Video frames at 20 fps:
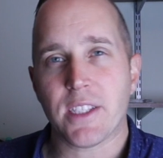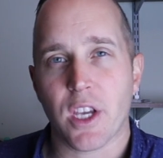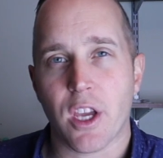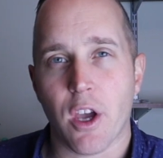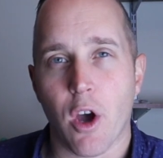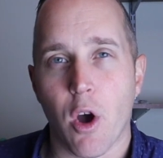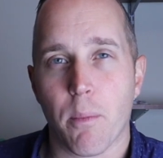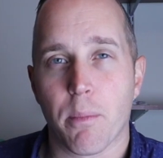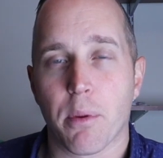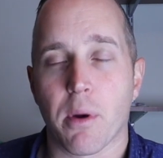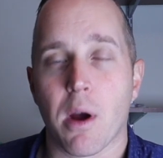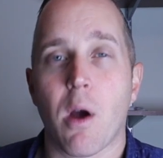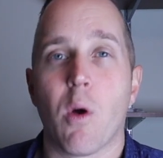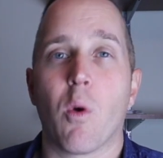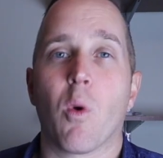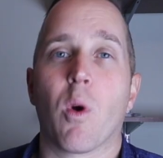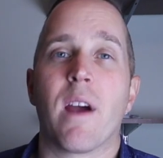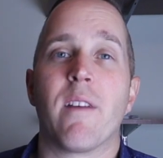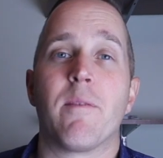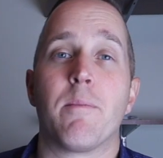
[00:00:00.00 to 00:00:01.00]
a
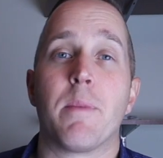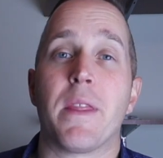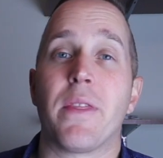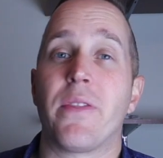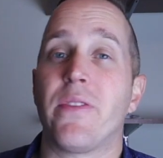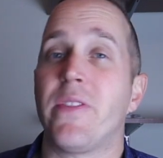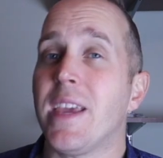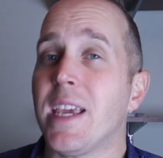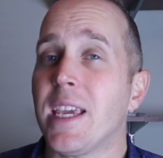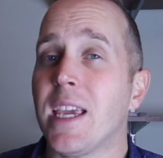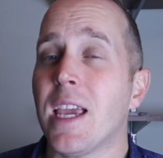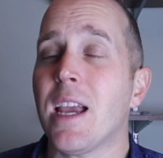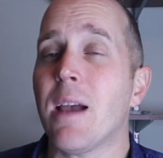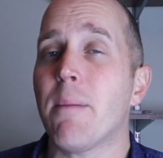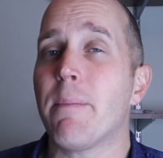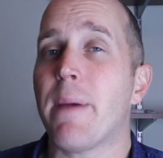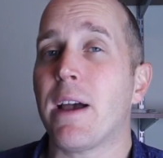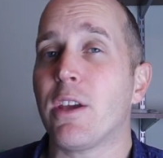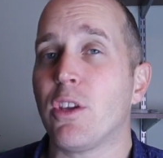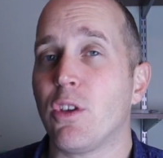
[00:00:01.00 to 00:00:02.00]
GoPro or have been thinking
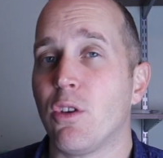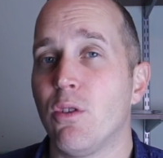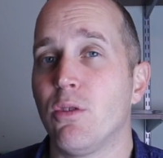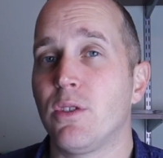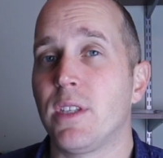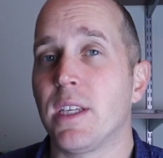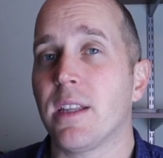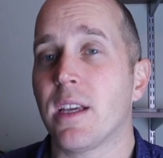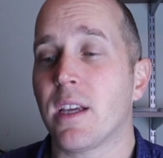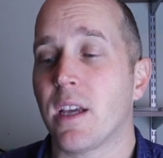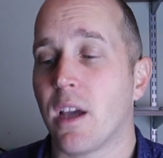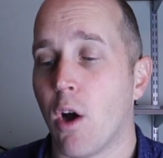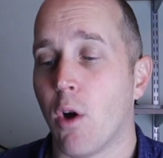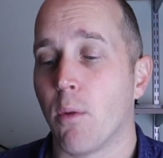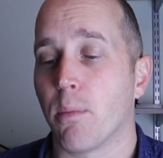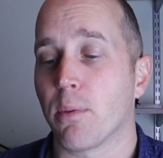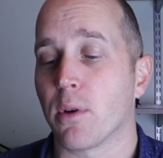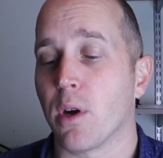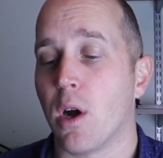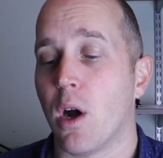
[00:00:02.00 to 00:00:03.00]
about using the
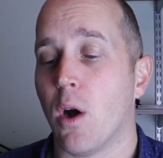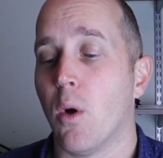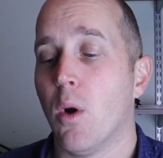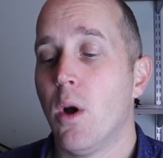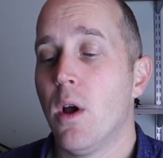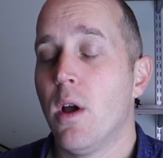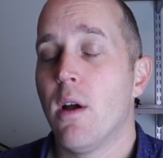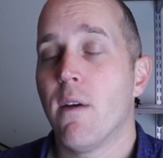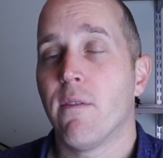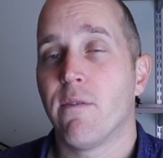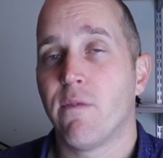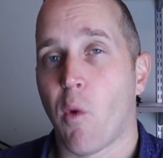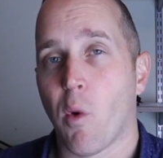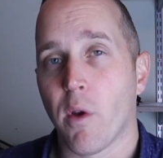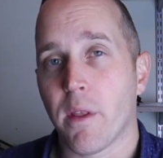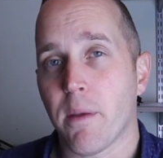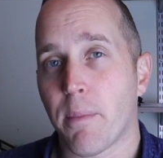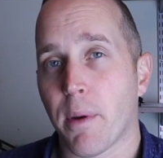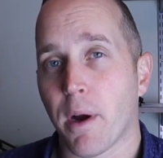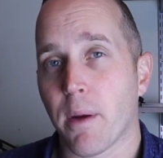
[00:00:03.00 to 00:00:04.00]
GoPro
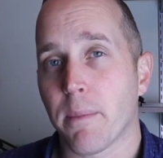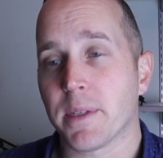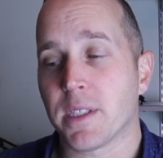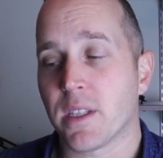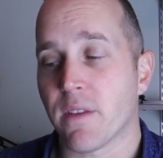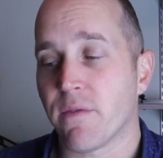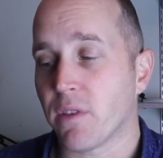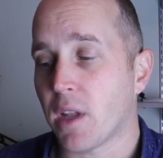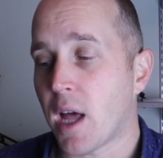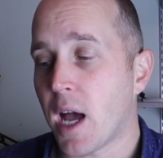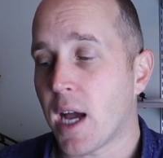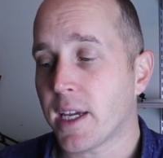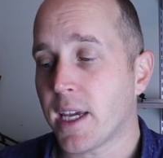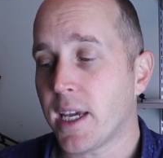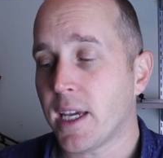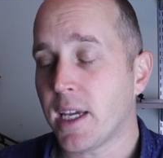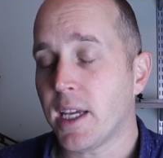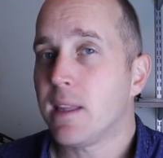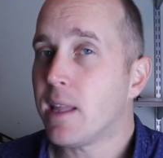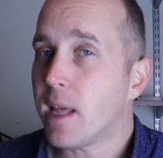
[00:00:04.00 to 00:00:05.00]
for the purpose of
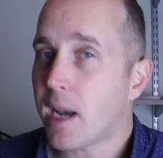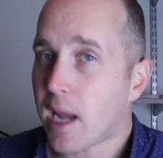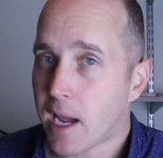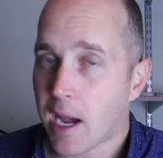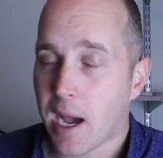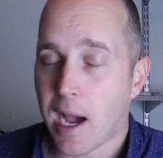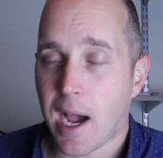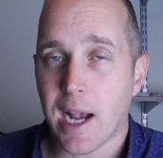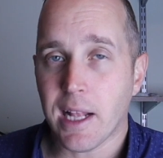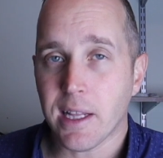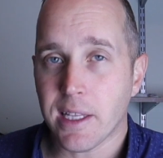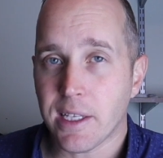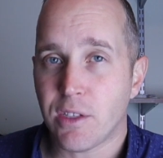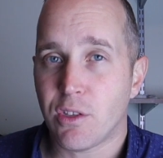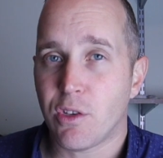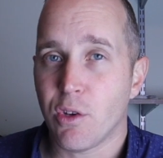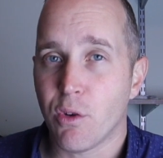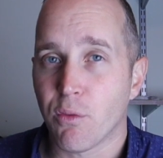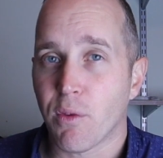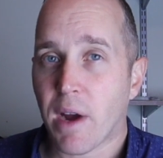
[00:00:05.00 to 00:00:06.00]
vlogging, then I highly
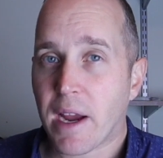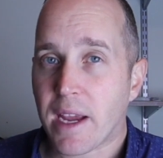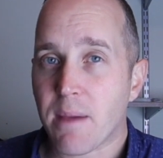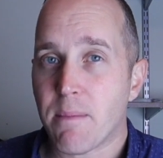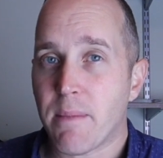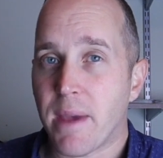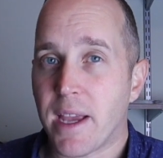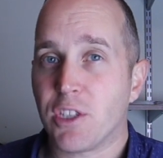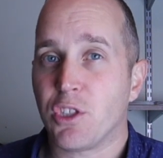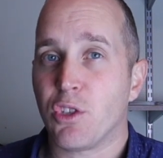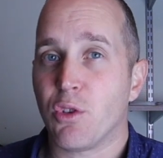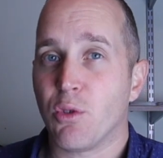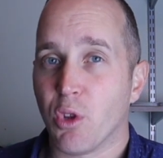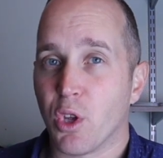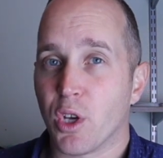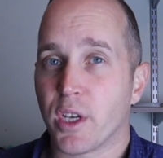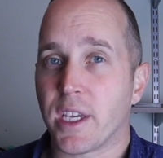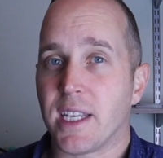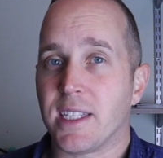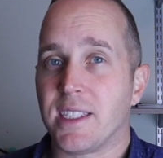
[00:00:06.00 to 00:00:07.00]
do recommend you
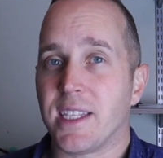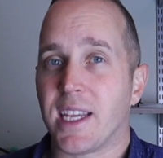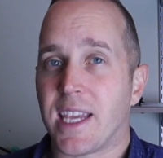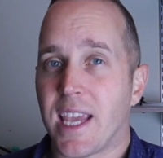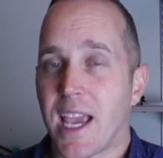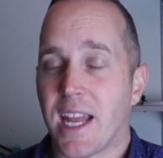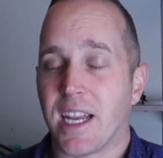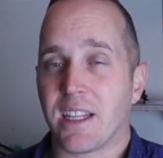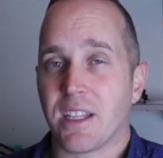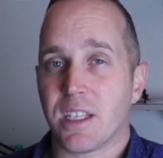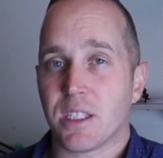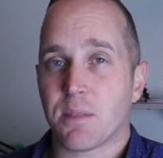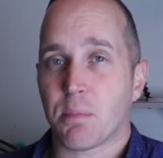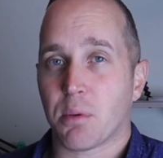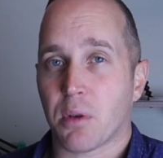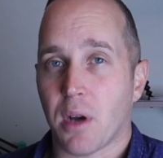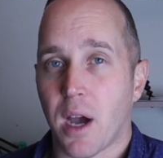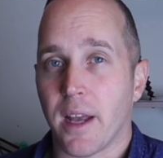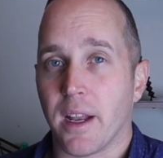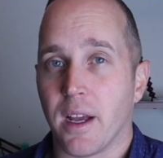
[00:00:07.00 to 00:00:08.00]
look into getting this
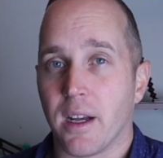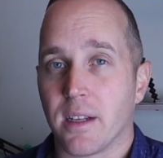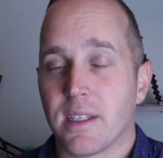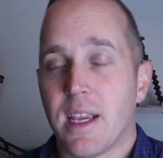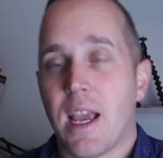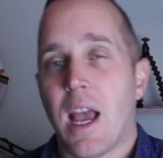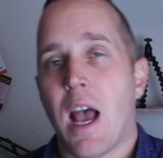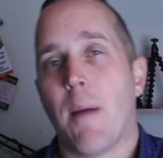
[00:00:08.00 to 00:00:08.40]
product.